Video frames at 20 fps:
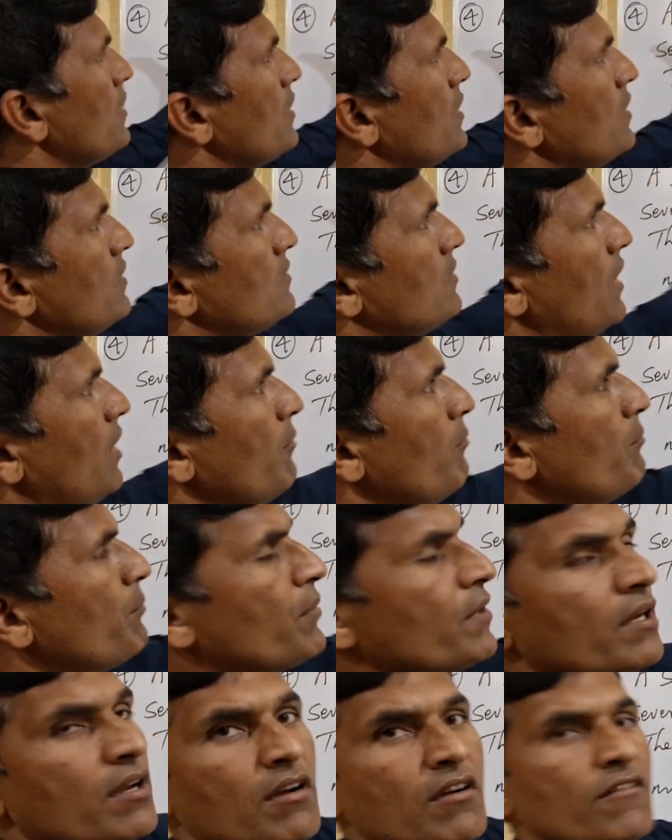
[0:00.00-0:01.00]
A
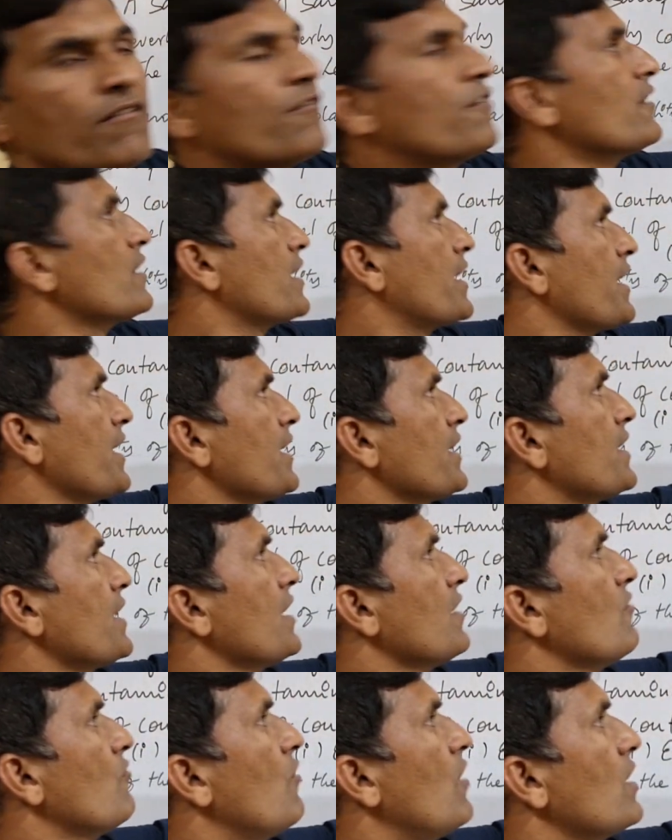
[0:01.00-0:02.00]
sample of
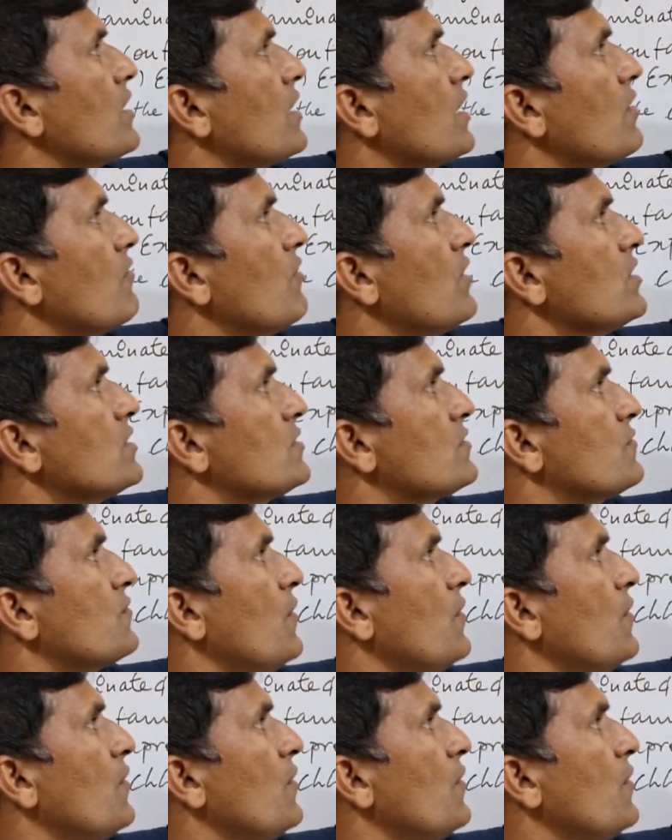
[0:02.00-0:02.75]
drinking water was